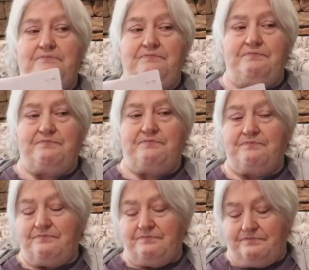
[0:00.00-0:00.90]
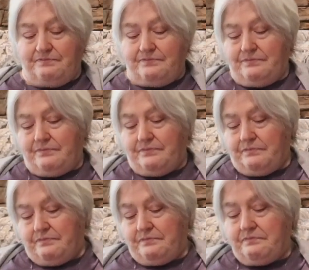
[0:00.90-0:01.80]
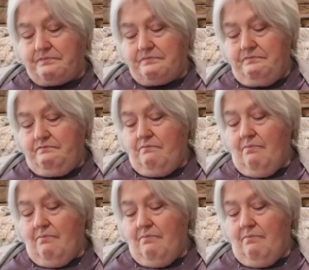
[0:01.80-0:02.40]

(no one is talking)